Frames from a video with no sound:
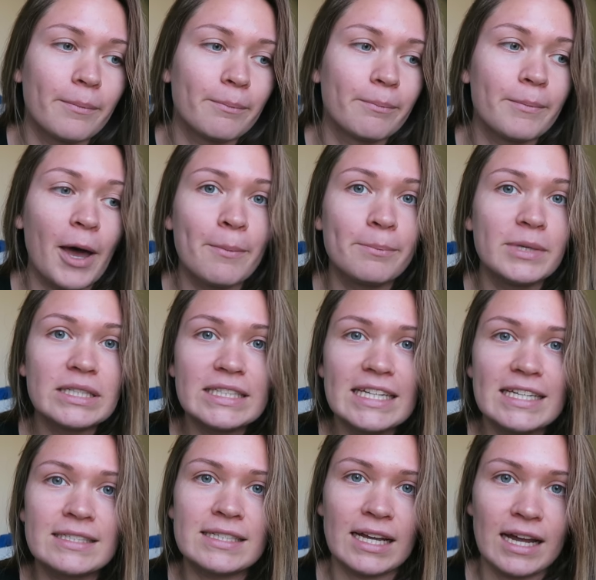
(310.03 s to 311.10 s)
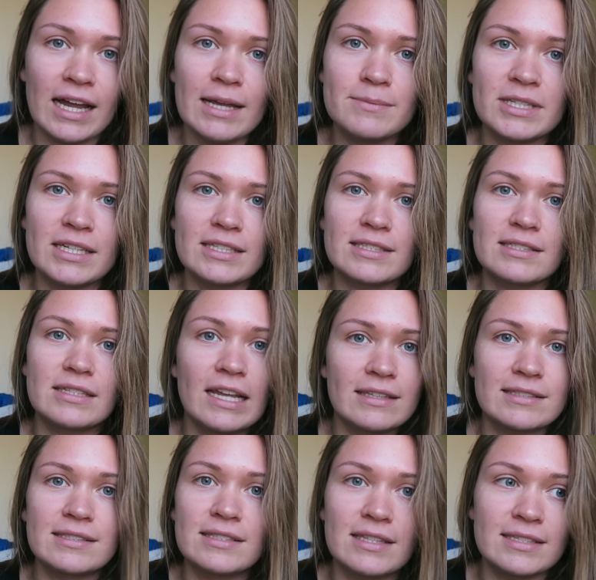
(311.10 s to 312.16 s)
a million times and it's
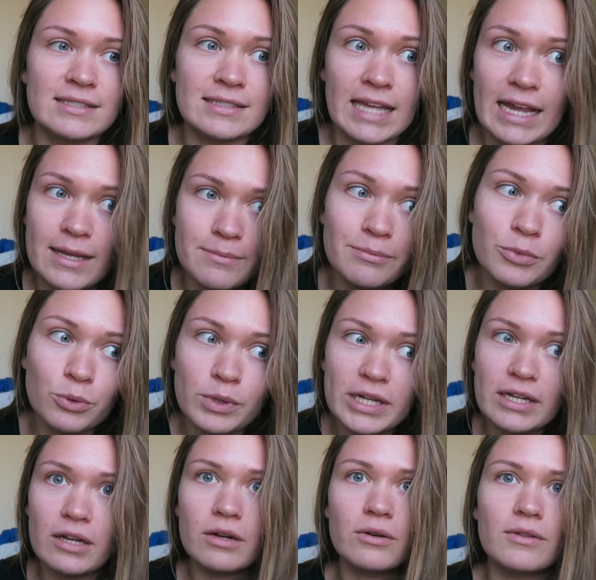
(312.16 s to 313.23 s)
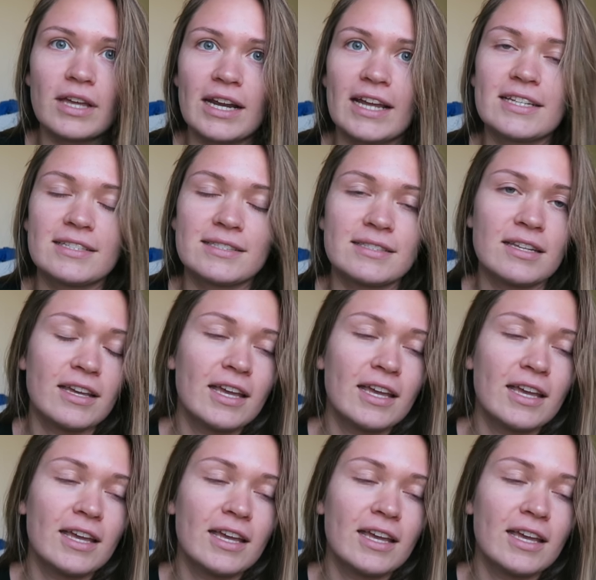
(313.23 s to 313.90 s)
it's the same burrito that I,